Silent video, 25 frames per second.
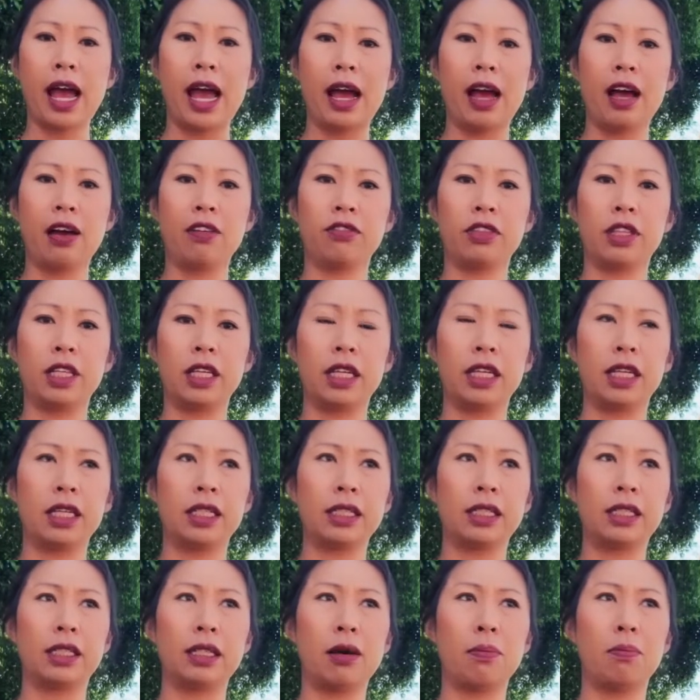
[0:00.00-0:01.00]
have
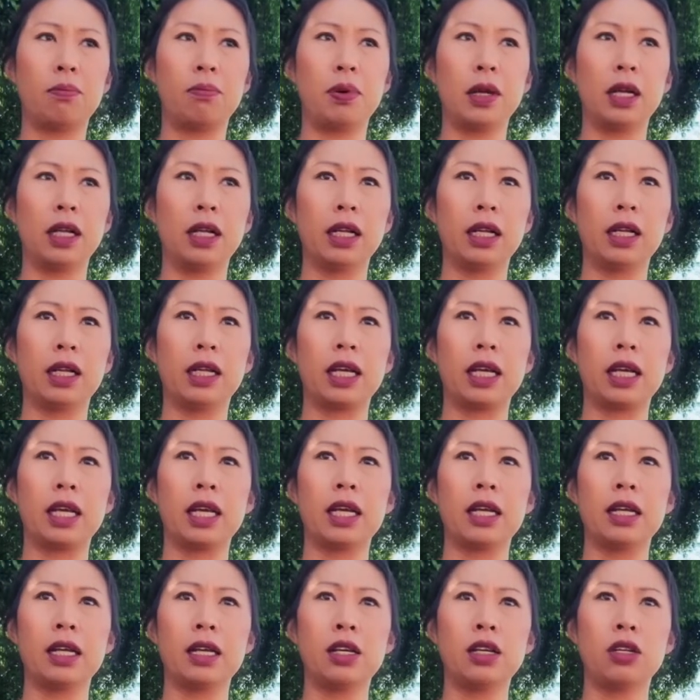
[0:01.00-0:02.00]
this
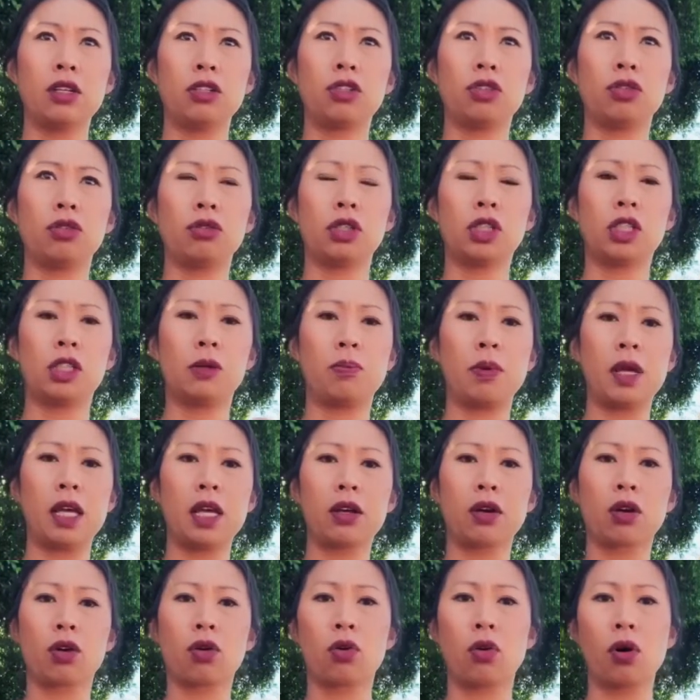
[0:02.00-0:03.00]
ability to
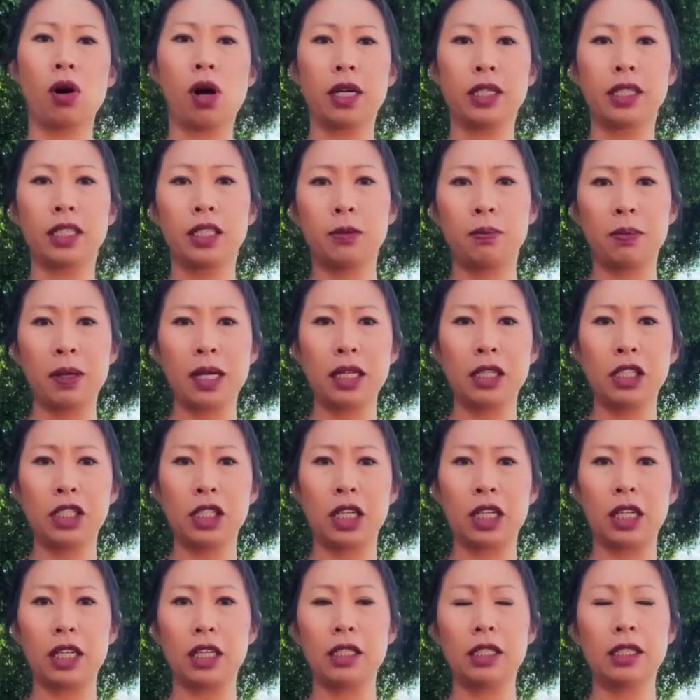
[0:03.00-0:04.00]
speak across
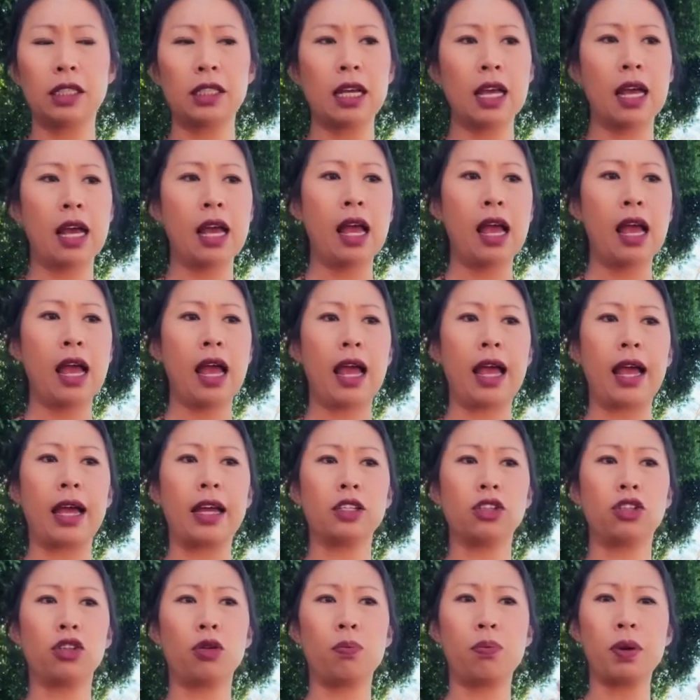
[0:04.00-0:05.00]
species
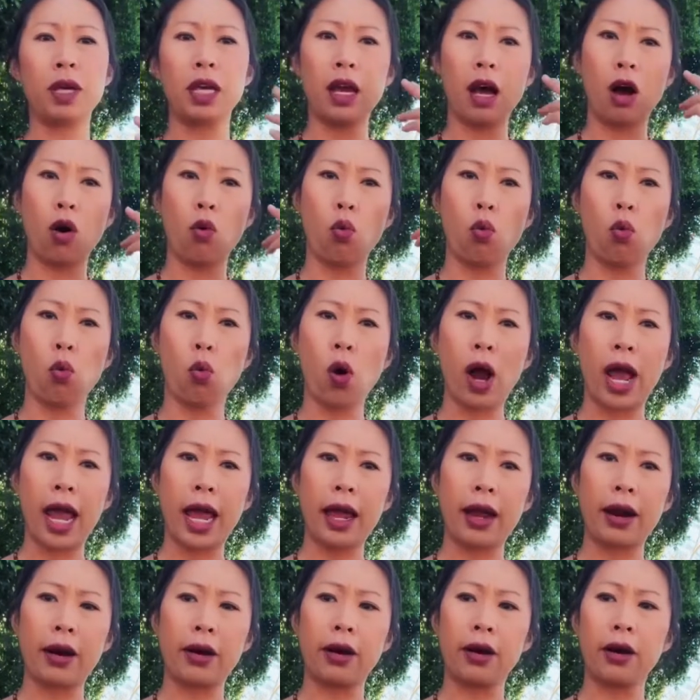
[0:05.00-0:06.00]
and to be
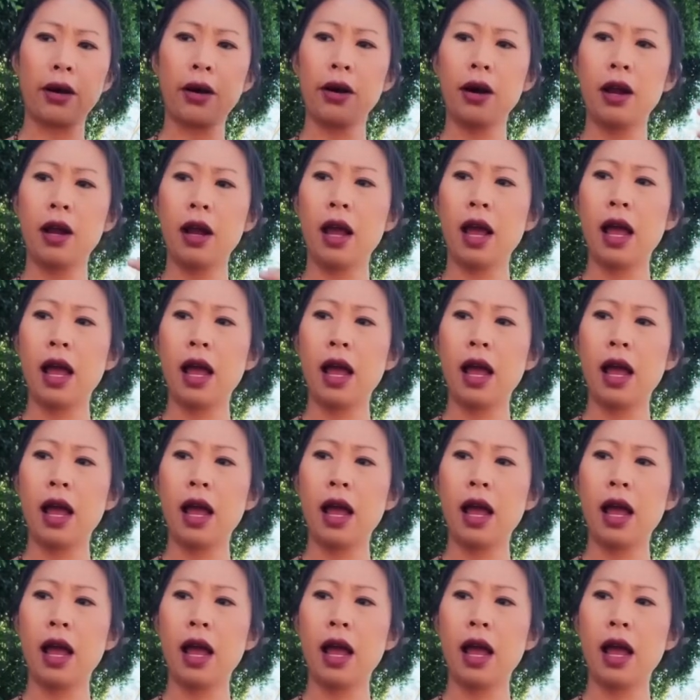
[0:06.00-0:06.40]
aware,